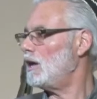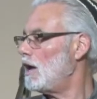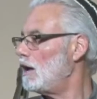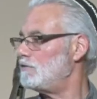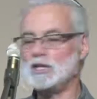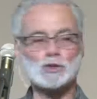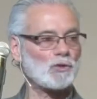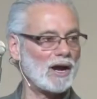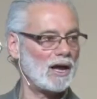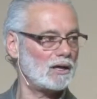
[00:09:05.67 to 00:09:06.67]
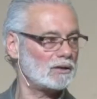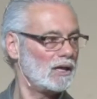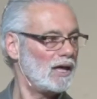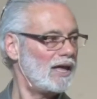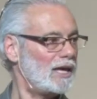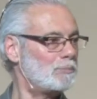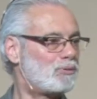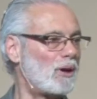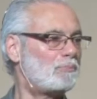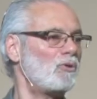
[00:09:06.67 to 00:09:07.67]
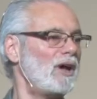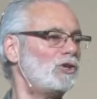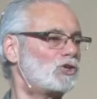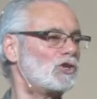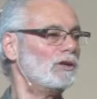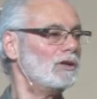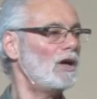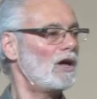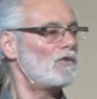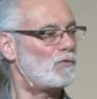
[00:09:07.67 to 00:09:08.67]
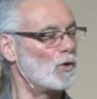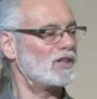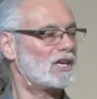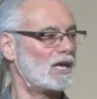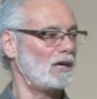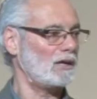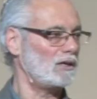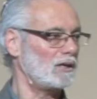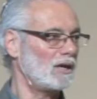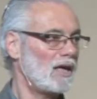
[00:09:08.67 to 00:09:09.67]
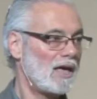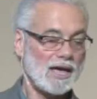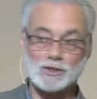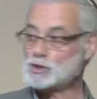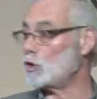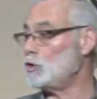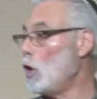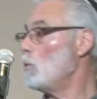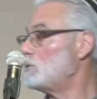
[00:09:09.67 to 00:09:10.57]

of Israel in preparation for the king. And so Yom